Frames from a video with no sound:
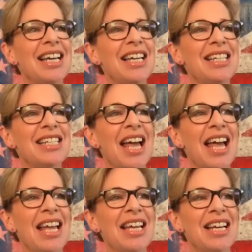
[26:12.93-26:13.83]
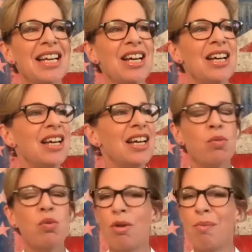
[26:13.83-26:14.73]
He's a
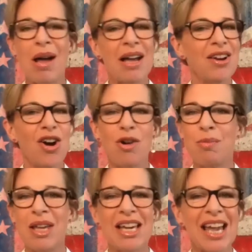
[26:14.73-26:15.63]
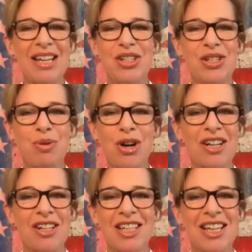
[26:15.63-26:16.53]
one-man army against the
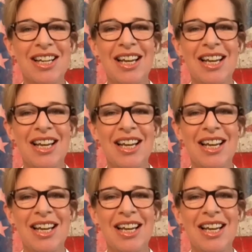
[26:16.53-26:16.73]
world.